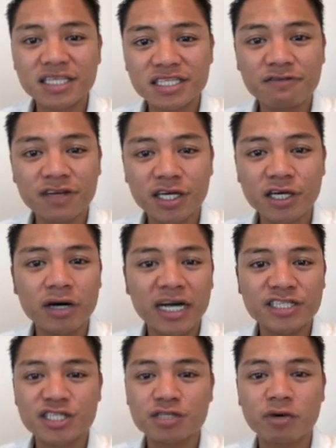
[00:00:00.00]
this video,
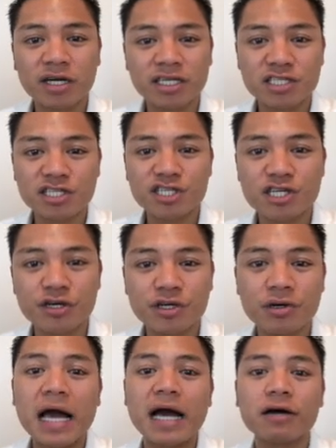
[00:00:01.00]
I just wanted to show
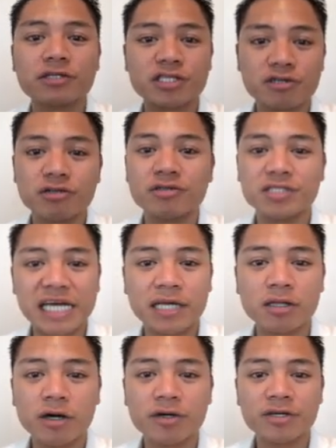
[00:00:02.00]
you how to
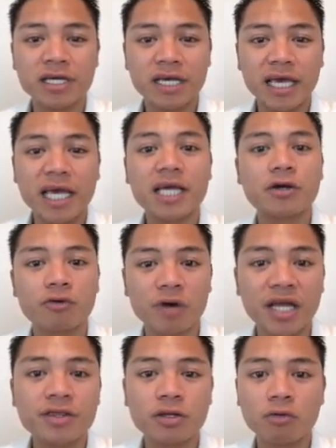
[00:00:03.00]
download and
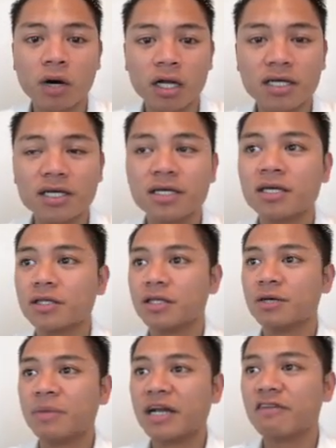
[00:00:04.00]
create the wallet,
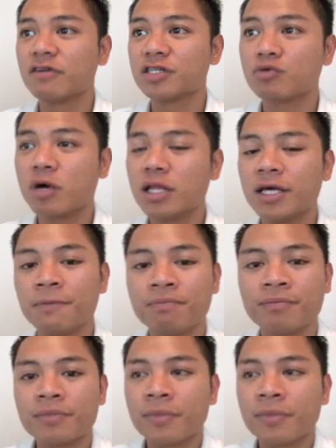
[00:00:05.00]
the Metaverse wallet.